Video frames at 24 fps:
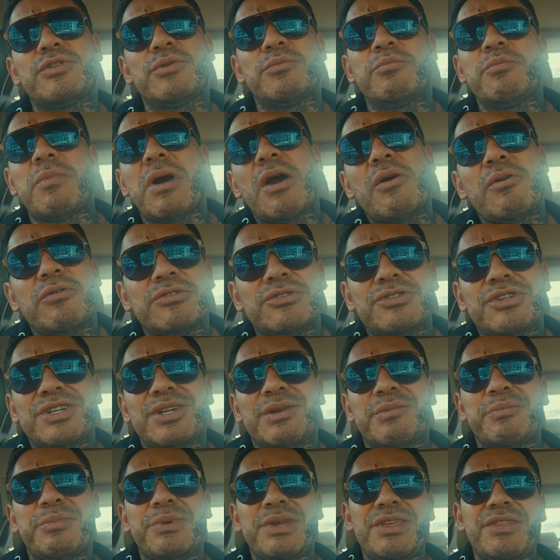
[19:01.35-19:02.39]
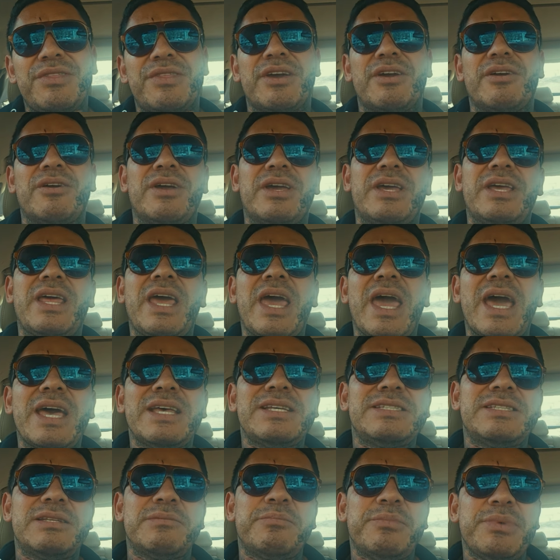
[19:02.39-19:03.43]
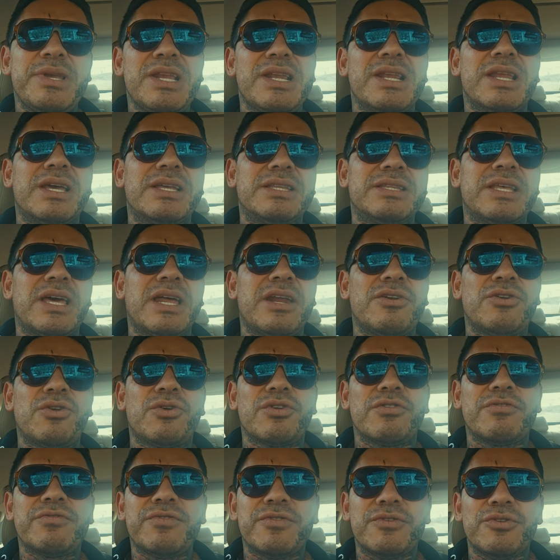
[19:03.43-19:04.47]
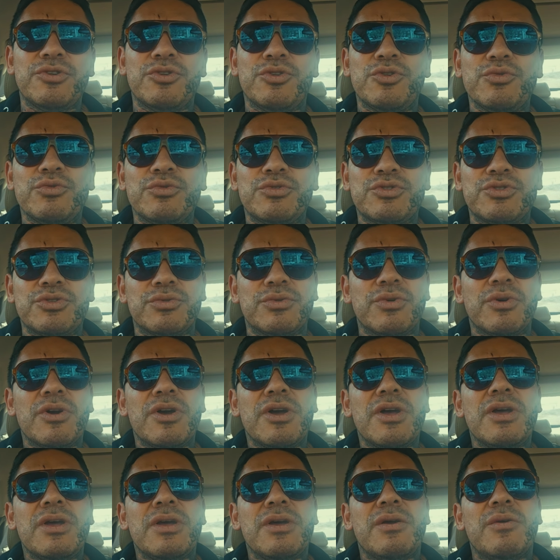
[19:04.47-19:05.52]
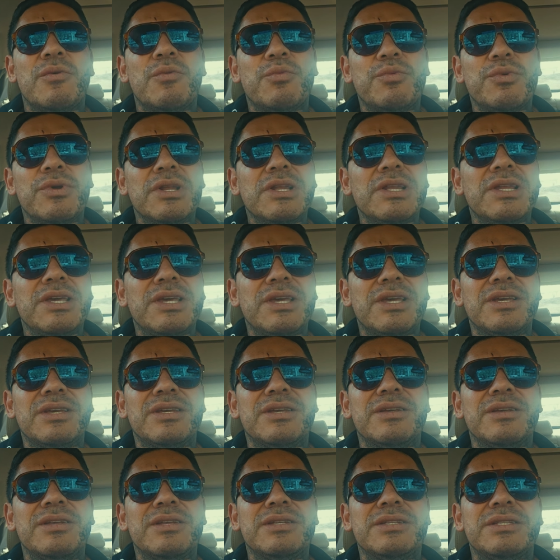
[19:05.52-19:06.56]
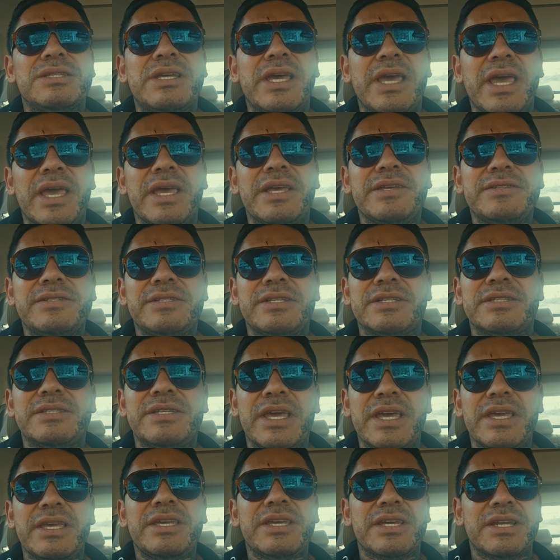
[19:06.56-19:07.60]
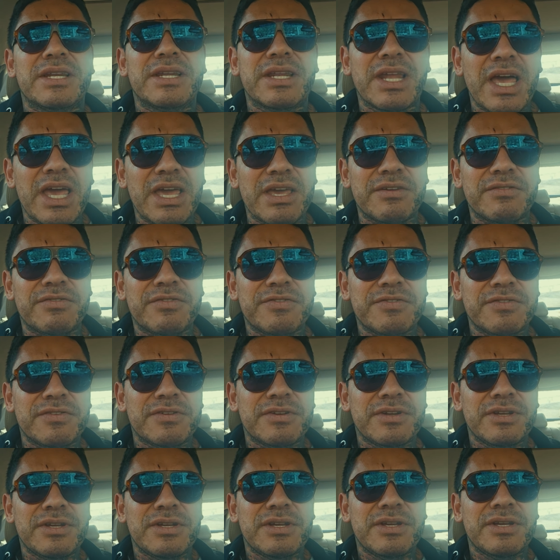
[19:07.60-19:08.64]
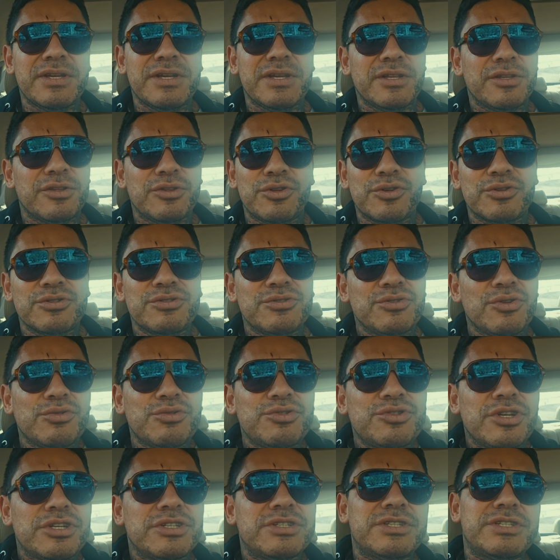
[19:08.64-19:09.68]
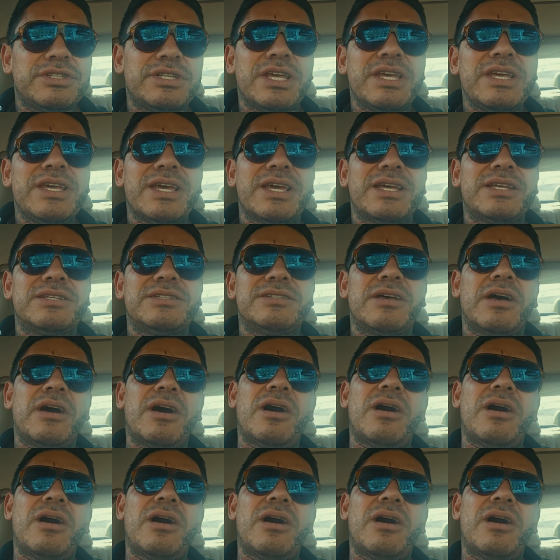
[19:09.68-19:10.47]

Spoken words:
tomorrow's going to be there. It has to be like that in order for you to really taste and take in life. There's no such thing as